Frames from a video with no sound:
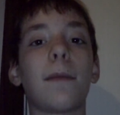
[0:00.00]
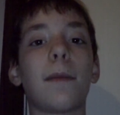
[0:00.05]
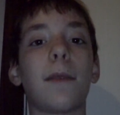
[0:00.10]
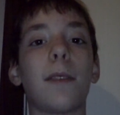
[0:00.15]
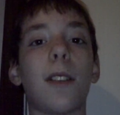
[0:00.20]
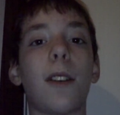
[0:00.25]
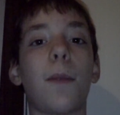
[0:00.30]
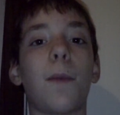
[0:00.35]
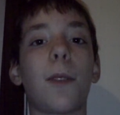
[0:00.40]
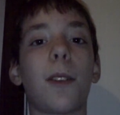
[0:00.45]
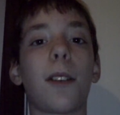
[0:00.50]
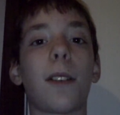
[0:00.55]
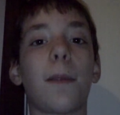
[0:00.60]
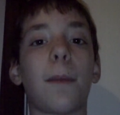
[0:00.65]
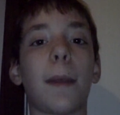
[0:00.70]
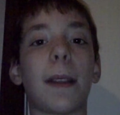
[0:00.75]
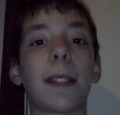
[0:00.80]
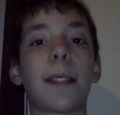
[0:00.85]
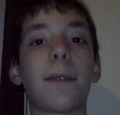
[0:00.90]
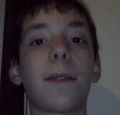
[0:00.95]
No more
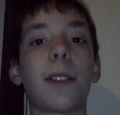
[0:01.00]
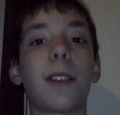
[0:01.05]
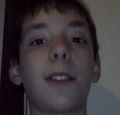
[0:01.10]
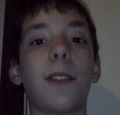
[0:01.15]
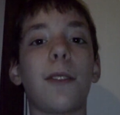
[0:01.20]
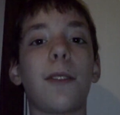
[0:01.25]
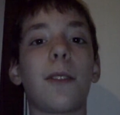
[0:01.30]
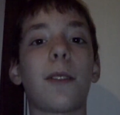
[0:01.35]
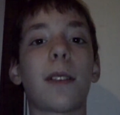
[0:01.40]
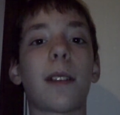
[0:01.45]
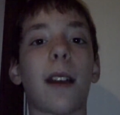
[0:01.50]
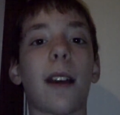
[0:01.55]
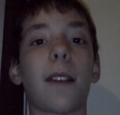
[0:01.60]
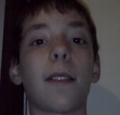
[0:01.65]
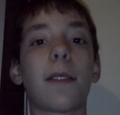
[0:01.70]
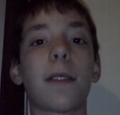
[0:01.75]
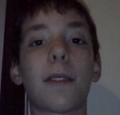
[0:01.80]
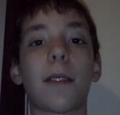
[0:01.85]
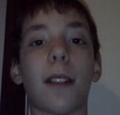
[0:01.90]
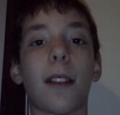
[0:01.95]
messing with Google accounts.